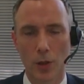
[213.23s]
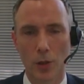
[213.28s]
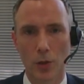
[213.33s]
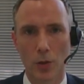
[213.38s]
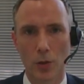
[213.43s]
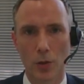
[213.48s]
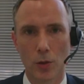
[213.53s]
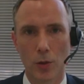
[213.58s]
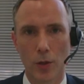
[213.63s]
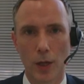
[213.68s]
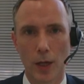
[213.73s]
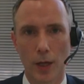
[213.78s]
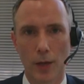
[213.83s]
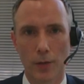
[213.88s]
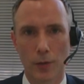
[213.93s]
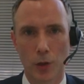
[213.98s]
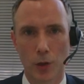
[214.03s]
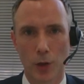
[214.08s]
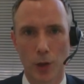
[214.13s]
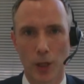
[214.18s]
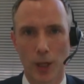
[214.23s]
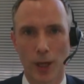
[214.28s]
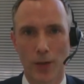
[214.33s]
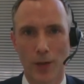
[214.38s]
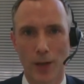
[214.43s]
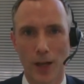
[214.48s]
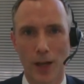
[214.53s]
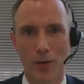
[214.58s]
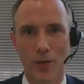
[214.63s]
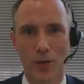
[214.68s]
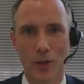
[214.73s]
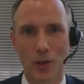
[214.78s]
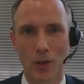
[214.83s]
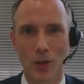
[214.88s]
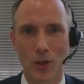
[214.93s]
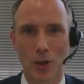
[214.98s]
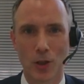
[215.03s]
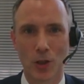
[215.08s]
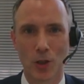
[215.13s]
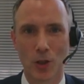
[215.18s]
you, you would have to say the
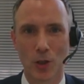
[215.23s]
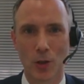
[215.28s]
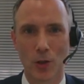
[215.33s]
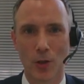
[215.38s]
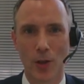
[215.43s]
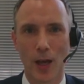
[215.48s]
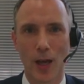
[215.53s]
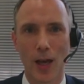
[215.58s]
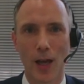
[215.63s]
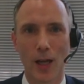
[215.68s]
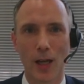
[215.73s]
evidence is that their